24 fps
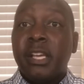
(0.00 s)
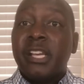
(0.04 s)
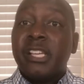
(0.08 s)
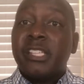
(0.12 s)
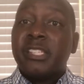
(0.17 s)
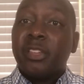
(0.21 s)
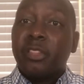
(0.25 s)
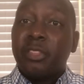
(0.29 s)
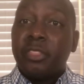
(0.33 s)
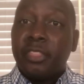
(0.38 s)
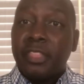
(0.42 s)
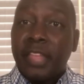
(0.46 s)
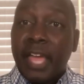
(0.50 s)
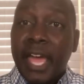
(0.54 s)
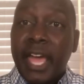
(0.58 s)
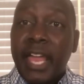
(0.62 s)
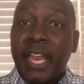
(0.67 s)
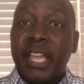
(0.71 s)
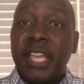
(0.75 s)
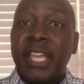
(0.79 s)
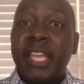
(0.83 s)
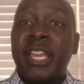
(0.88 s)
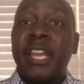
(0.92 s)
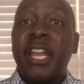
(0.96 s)
So
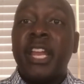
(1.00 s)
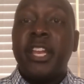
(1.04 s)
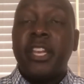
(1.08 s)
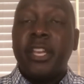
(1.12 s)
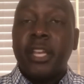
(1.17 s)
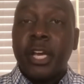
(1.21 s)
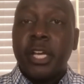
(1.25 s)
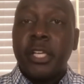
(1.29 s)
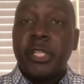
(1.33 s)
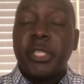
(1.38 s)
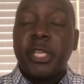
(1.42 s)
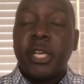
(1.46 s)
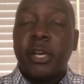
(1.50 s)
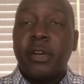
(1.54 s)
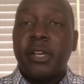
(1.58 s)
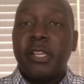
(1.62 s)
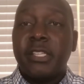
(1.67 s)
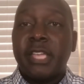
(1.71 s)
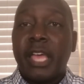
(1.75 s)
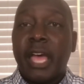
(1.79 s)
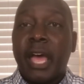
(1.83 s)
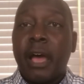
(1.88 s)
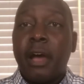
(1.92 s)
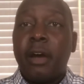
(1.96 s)
that in a nutshell
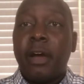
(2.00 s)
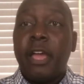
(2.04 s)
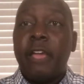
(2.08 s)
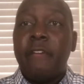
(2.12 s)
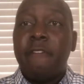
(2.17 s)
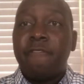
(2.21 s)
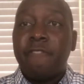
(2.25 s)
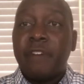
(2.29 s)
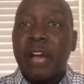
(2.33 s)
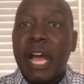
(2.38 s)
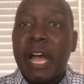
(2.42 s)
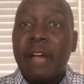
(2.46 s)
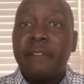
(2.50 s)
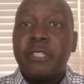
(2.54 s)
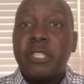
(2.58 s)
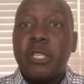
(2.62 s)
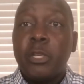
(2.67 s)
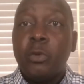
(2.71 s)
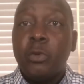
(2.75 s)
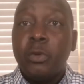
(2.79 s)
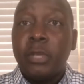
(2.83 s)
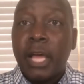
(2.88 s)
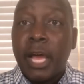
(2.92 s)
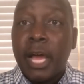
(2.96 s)
is how a
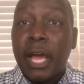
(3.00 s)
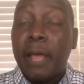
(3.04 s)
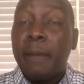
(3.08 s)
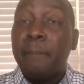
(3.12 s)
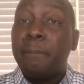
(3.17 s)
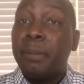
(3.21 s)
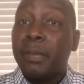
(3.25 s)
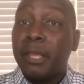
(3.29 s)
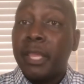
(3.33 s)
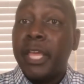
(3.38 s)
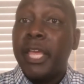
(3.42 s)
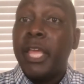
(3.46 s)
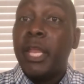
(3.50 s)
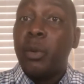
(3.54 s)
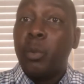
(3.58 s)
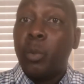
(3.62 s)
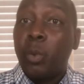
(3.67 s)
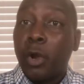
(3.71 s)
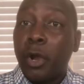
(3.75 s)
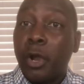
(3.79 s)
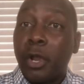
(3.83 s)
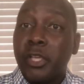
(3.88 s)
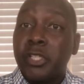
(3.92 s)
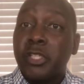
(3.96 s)
529 plan
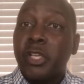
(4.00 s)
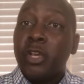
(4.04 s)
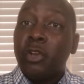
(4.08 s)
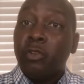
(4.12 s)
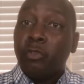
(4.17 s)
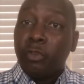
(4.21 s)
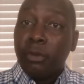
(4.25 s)
works.